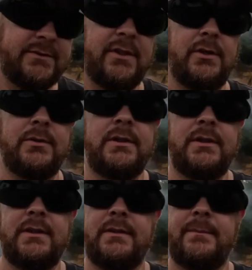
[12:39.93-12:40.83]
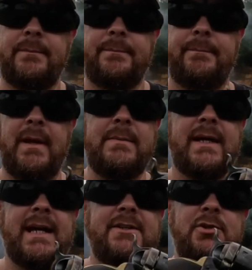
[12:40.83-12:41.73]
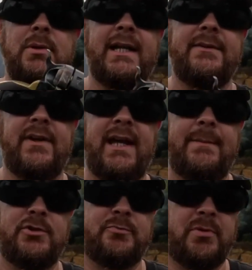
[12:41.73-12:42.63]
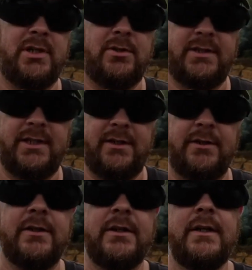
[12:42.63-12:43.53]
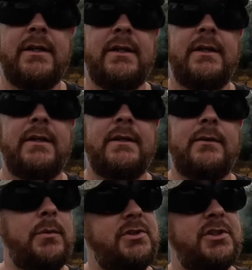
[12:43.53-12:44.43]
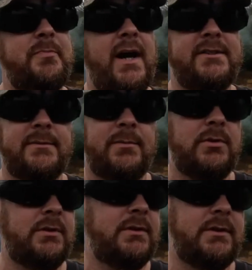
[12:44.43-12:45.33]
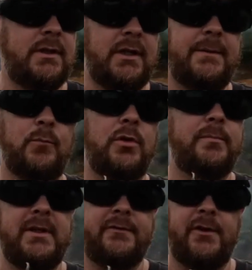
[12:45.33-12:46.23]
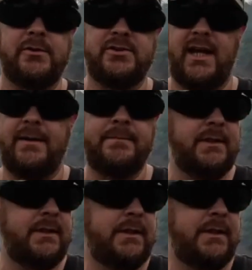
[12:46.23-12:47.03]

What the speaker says: So maybe I got too light of a hammer spring on here, which is possible. Wouldn't be the first time.